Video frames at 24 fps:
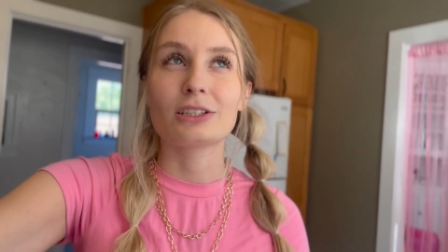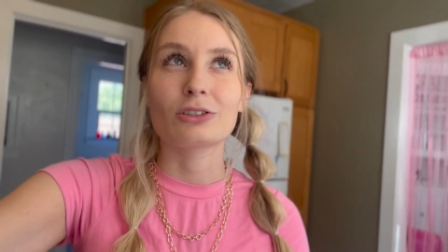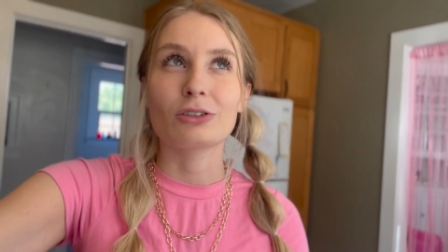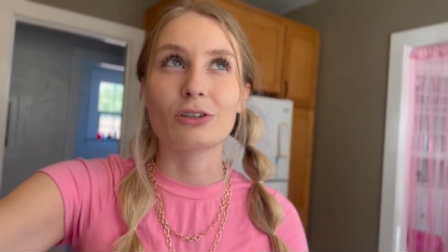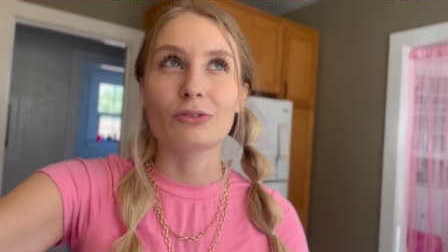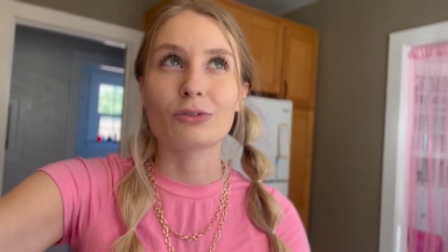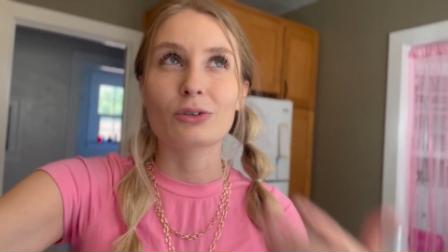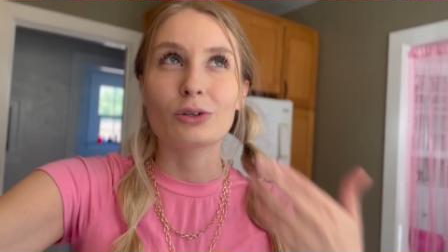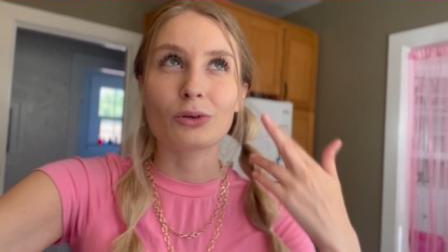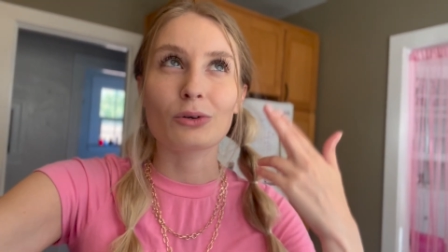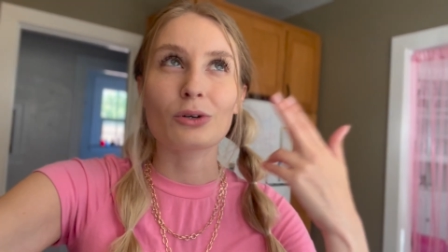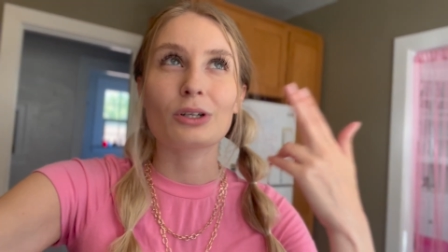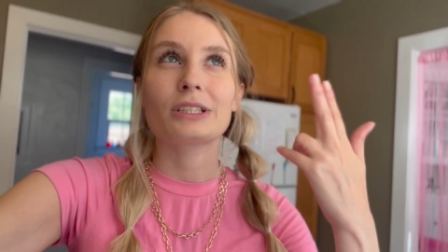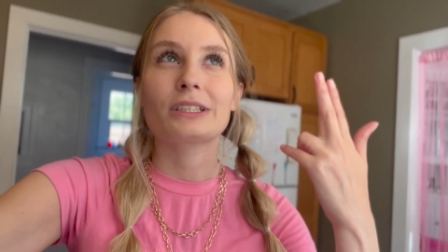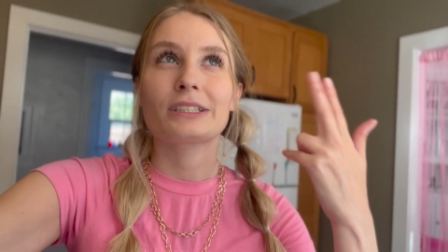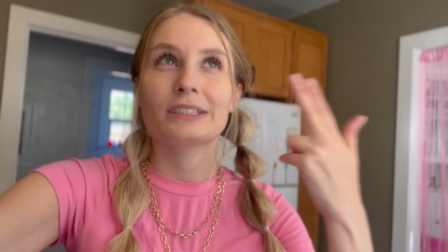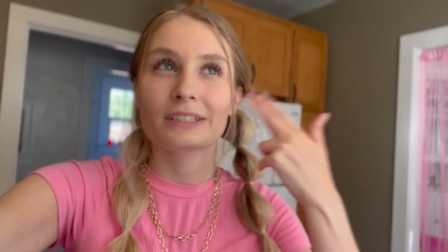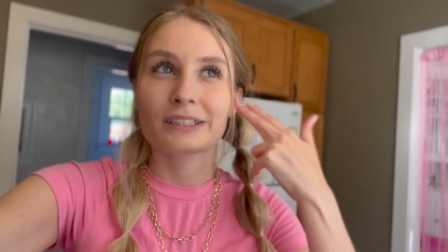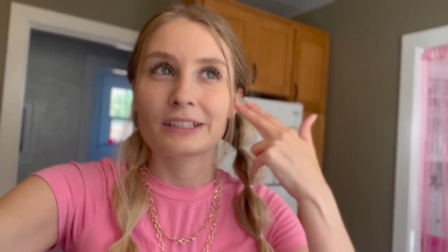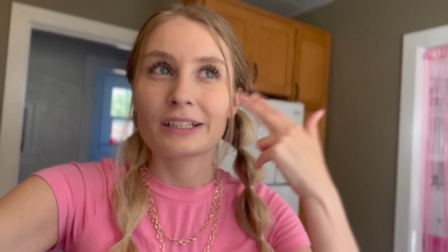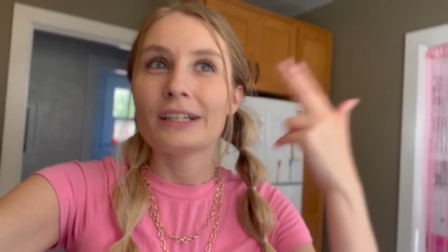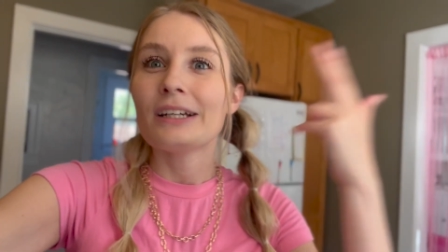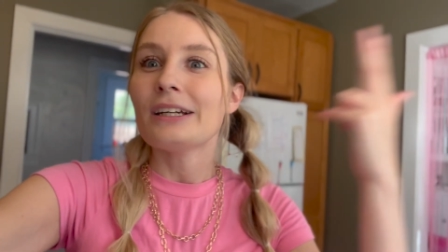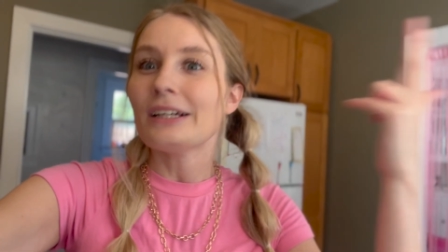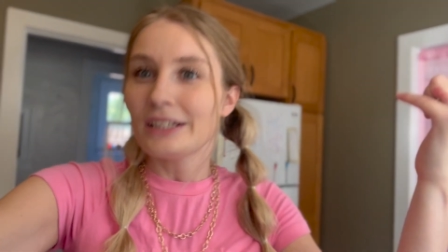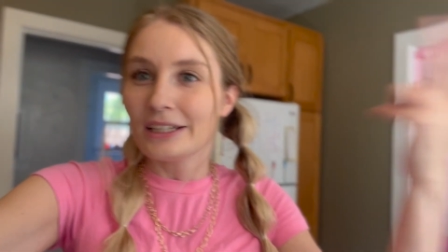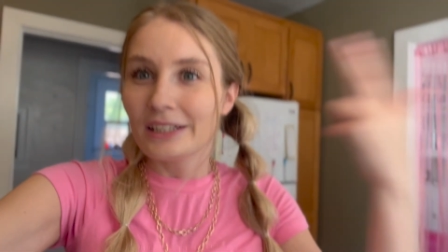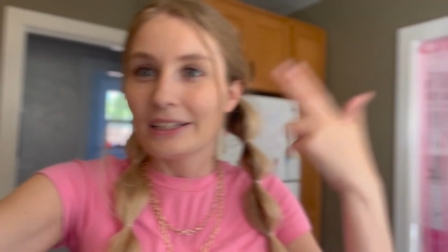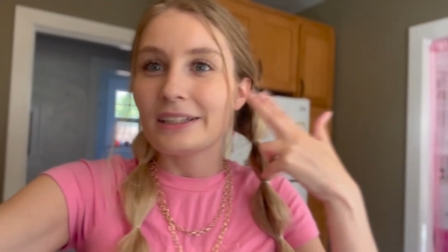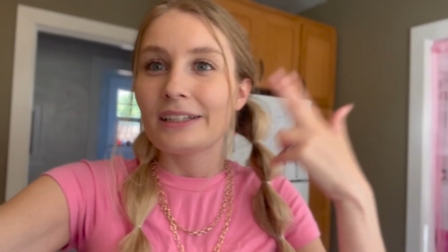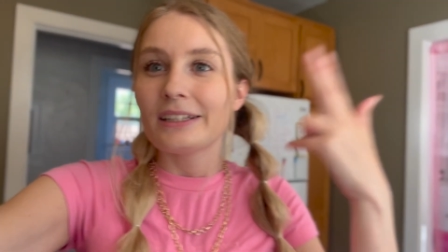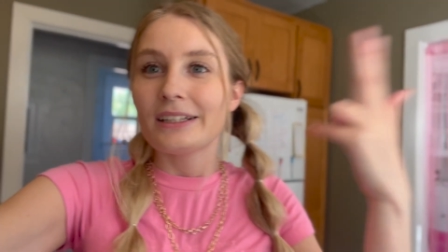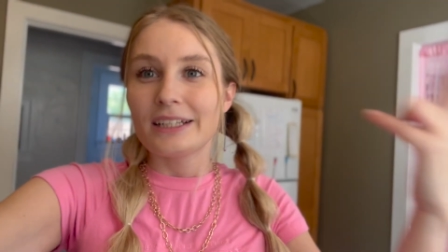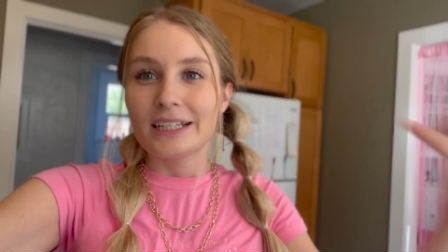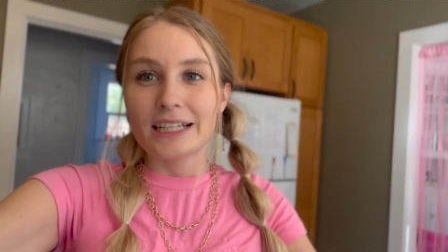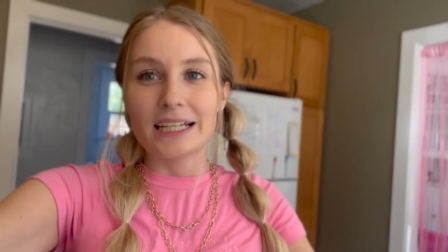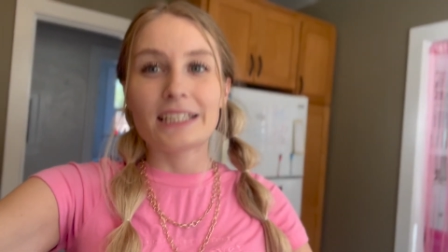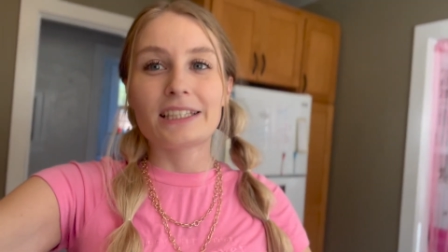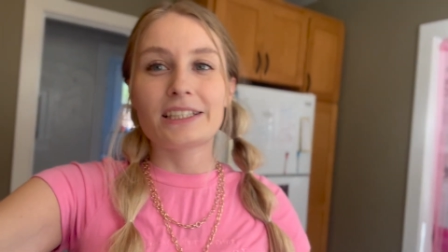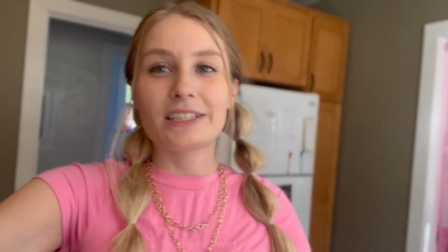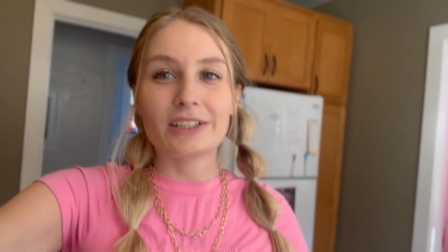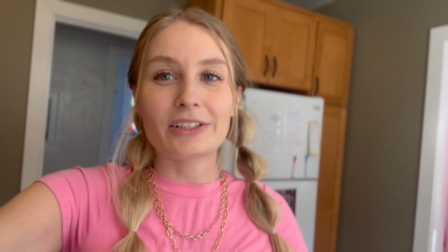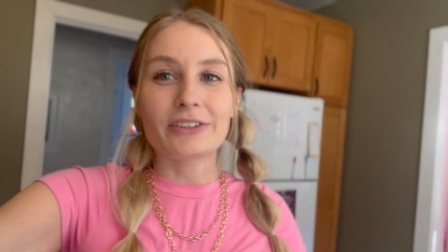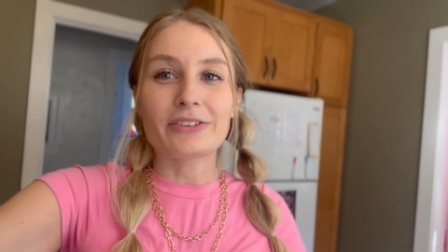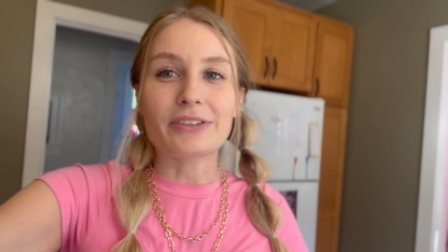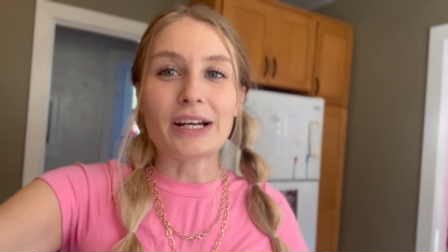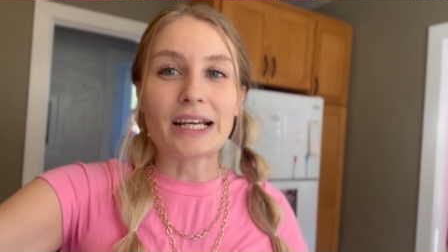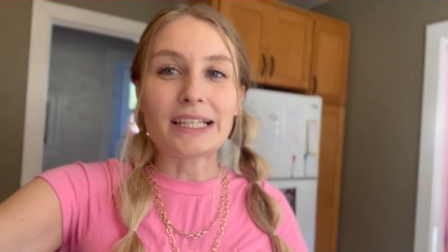So of course it's
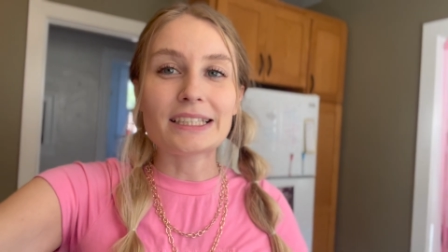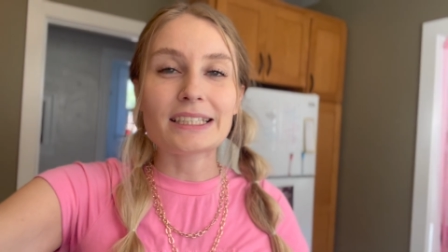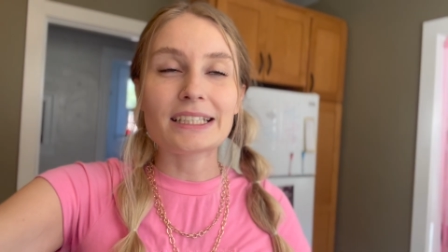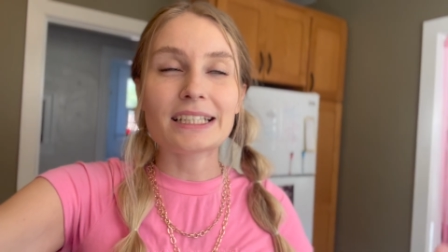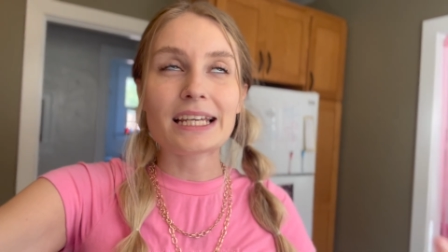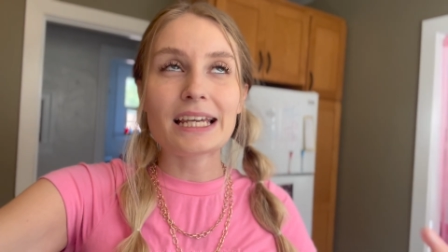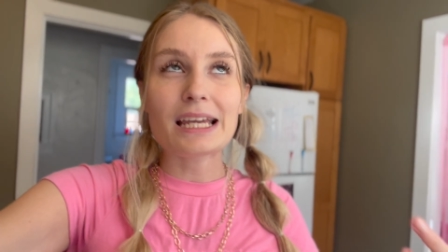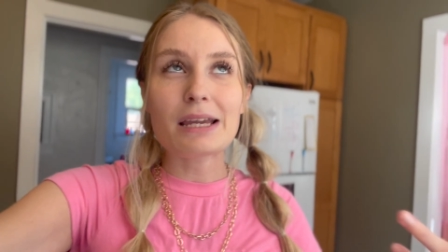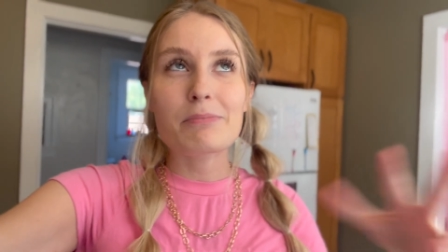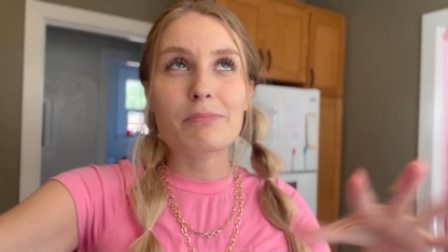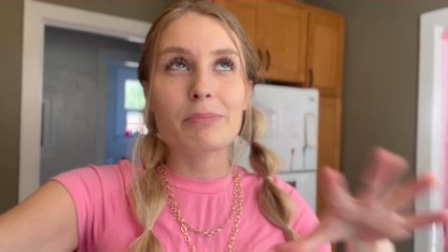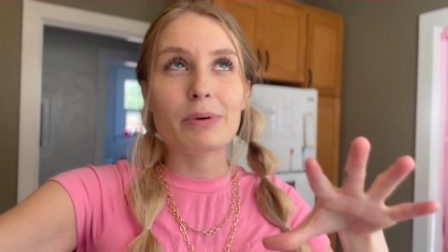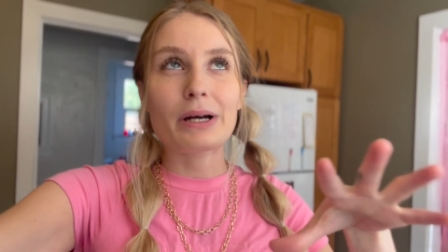gonna resonate,